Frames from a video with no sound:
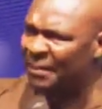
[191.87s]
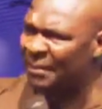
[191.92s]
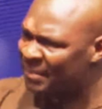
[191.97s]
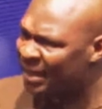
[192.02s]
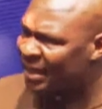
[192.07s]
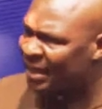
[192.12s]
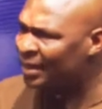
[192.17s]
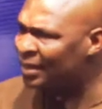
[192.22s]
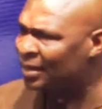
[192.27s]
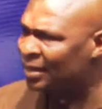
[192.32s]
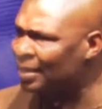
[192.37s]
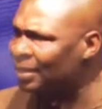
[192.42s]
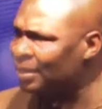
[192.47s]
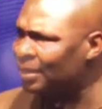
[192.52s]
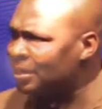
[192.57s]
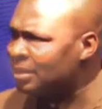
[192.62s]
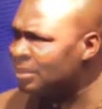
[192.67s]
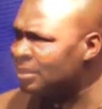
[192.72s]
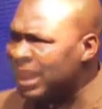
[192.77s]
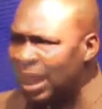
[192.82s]
me?
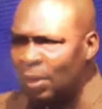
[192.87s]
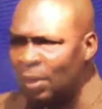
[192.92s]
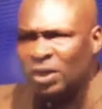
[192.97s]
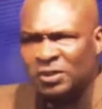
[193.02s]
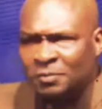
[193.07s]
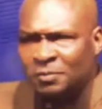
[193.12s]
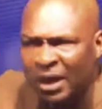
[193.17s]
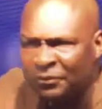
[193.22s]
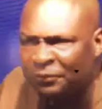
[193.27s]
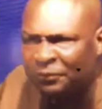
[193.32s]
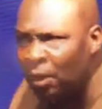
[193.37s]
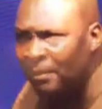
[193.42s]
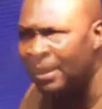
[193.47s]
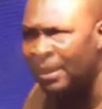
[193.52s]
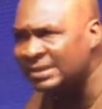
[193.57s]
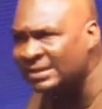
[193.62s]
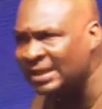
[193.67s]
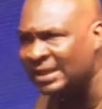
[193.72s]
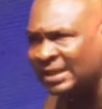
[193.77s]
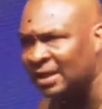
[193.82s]
That was my
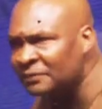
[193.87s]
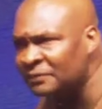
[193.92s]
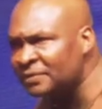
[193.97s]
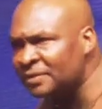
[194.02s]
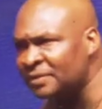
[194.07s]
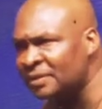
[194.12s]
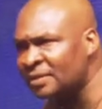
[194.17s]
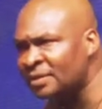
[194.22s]
former self.